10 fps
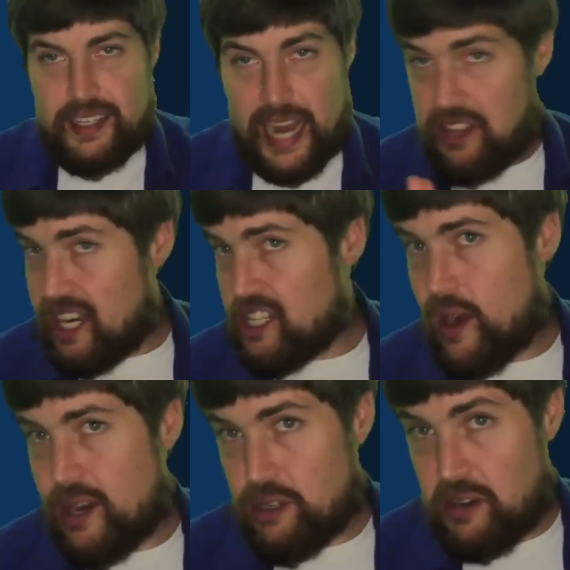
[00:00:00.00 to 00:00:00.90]
Now, they did
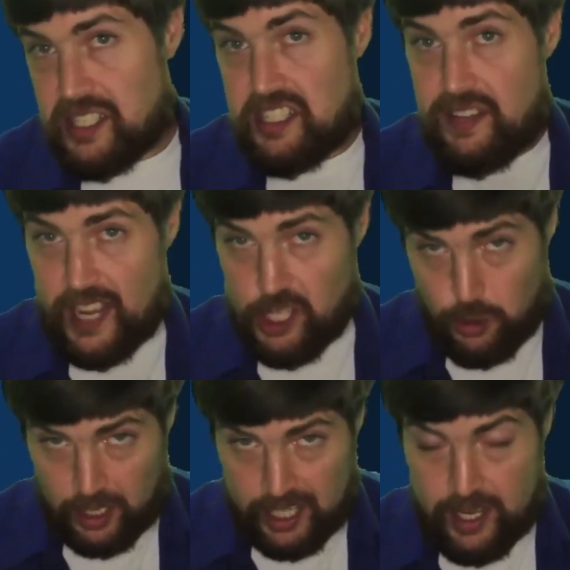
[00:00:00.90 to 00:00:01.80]
try to address this
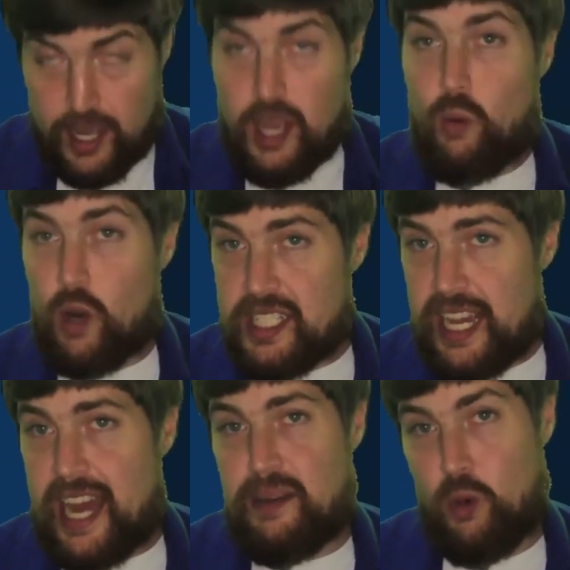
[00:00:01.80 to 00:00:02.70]
eventually. Once
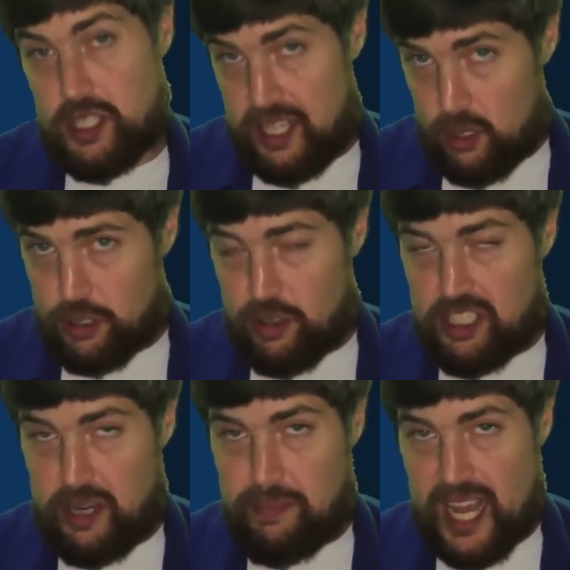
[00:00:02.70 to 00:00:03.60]
they added more sequel
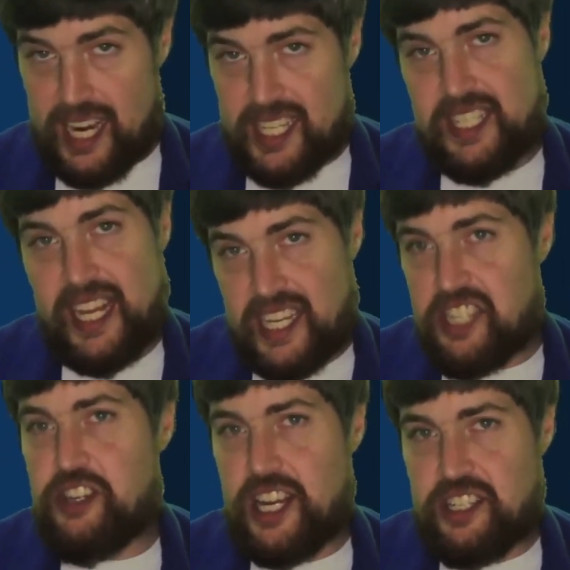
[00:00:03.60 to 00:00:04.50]
trilogy planets, they
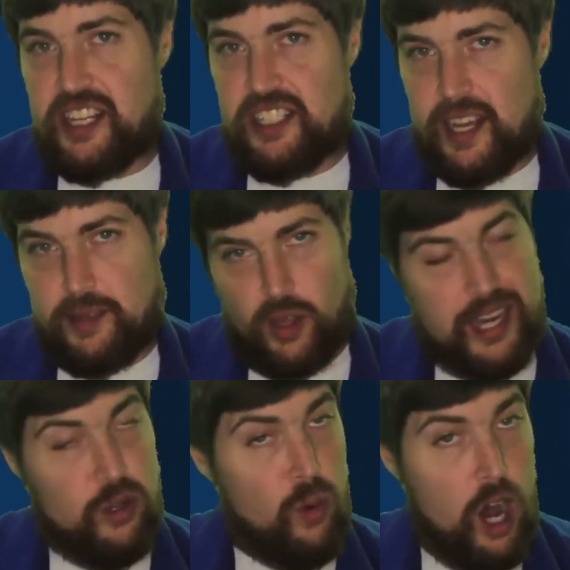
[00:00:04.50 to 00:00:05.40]
did change things up so
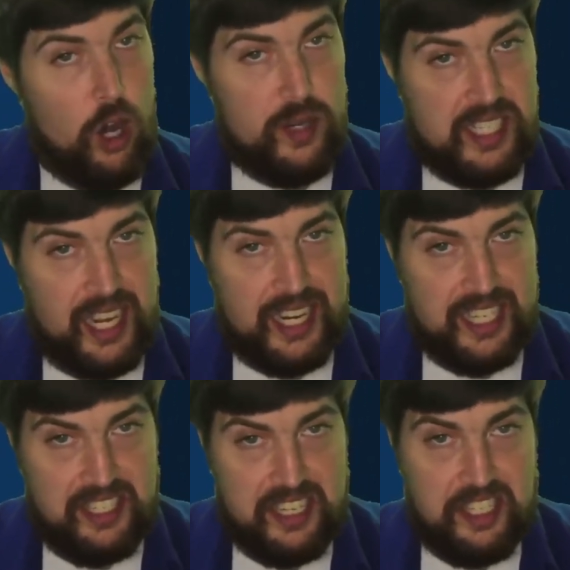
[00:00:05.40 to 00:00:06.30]
that you always get a
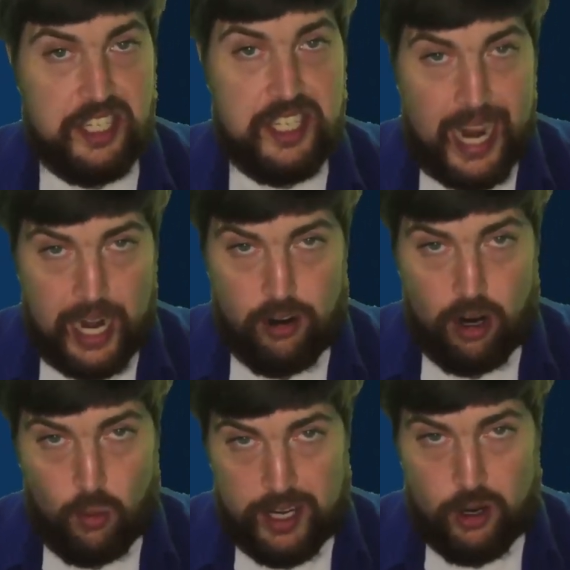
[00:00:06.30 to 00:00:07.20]
consistent
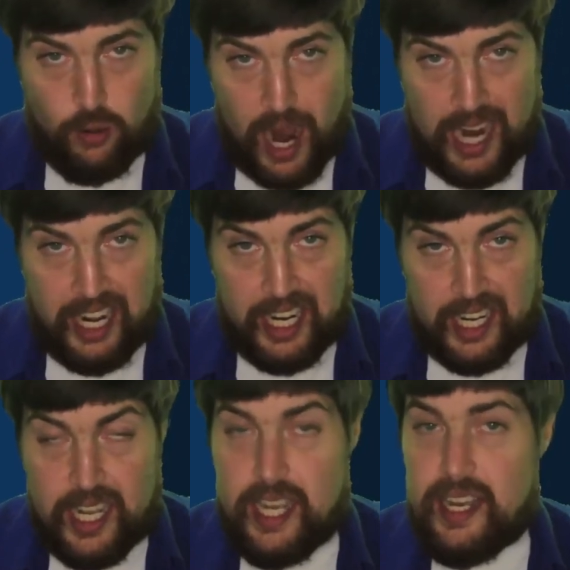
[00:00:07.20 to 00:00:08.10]
era when you're
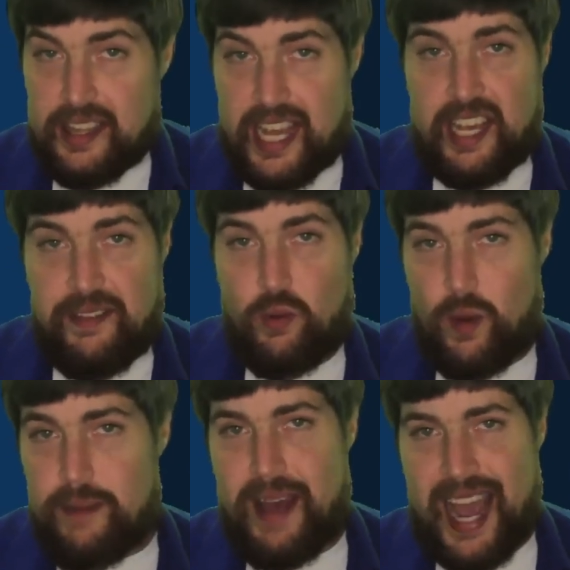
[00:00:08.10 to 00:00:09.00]
riding. They even
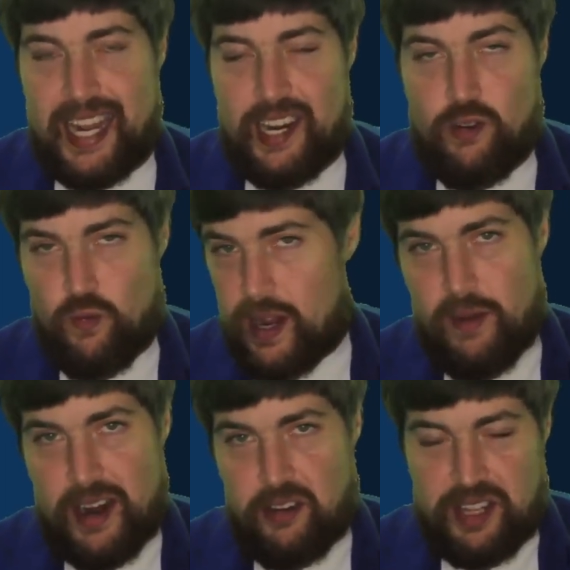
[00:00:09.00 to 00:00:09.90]
went back and re
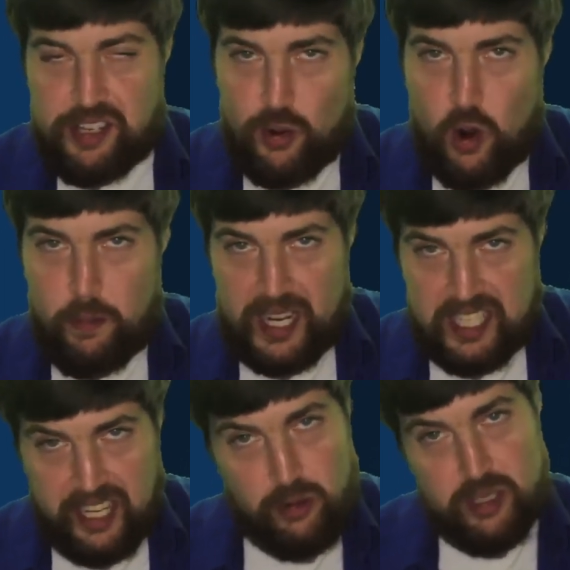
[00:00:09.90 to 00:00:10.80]
rendered the two opening
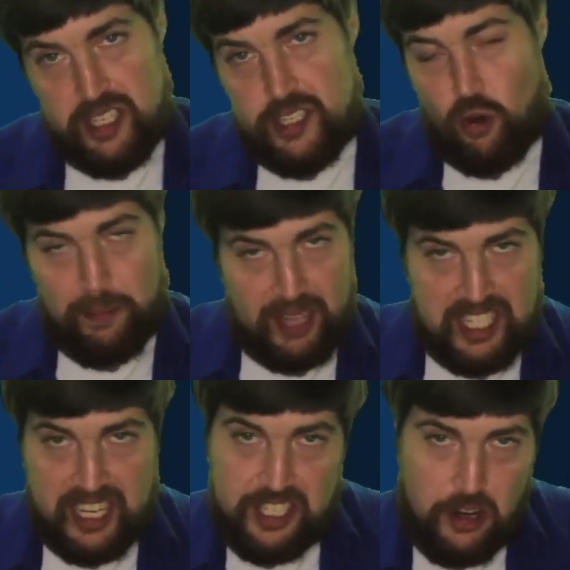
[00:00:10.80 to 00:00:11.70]
sequences,
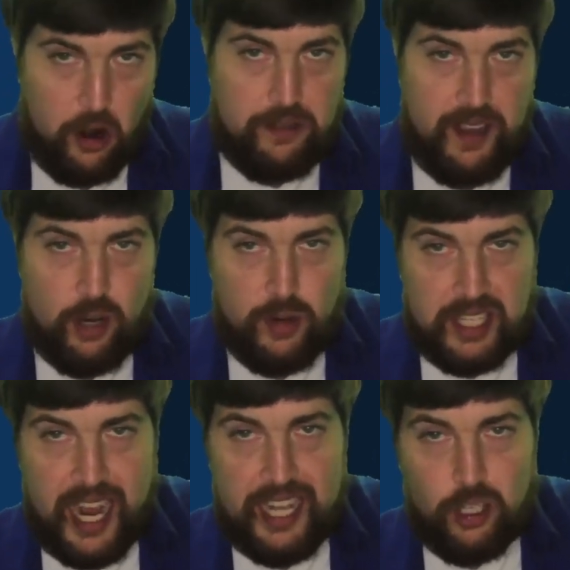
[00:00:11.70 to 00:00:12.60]
replacing Darth Vader
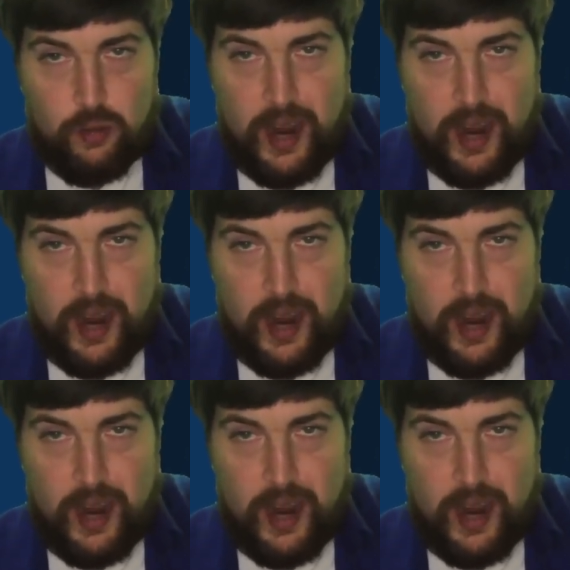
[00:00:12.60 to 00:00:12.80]
with Kylo